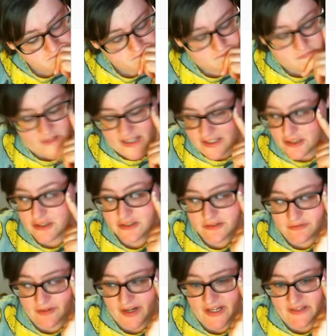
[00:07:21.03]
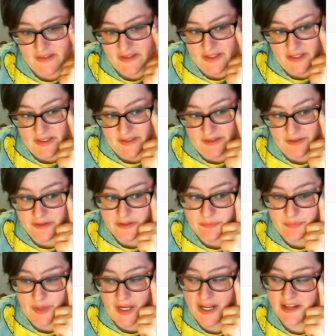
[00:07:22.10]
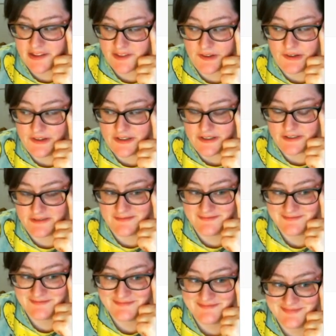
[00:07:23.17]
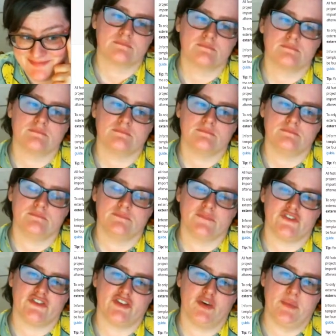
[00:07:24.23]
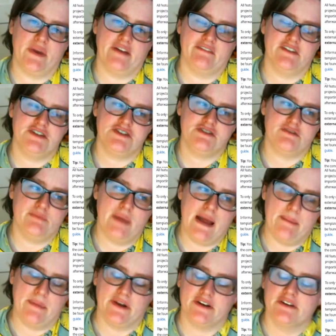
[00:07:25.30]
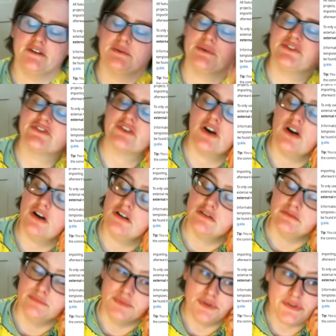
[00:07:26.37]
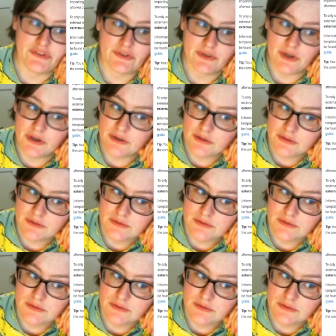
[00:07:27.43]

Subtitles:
I could write the editor in Python. So my original map editor was called Moosader.